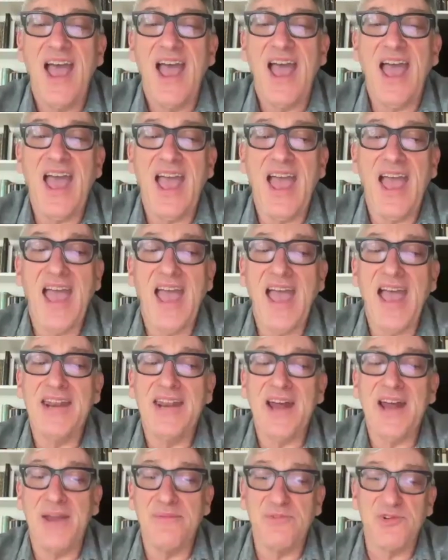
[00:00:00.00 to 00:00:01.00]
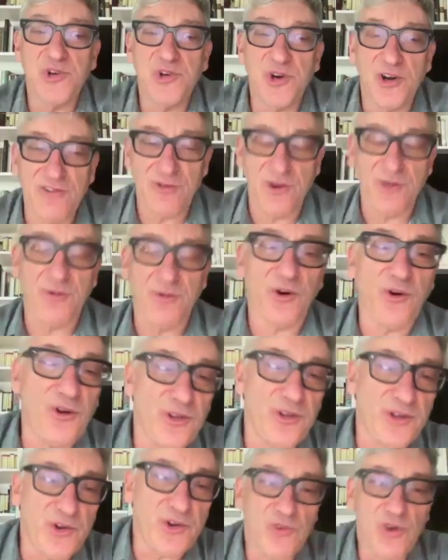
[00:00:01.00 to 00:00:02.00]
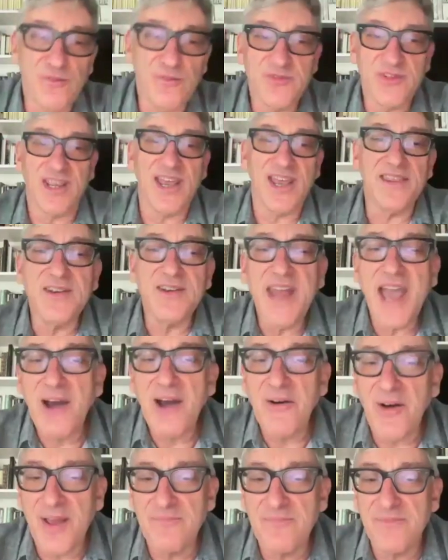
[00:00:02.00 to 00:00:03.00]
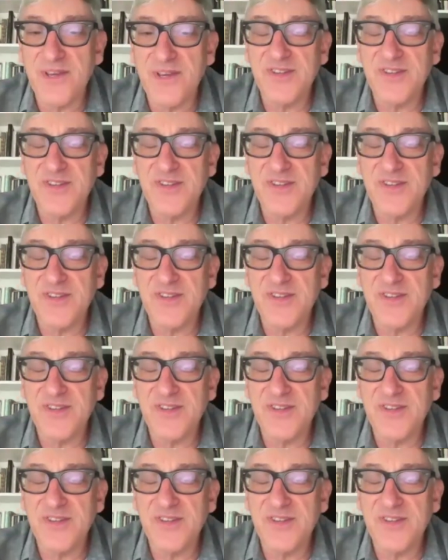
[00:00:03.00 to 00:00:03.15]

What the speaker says: And I'm sure if we were all in a room together now, I'd be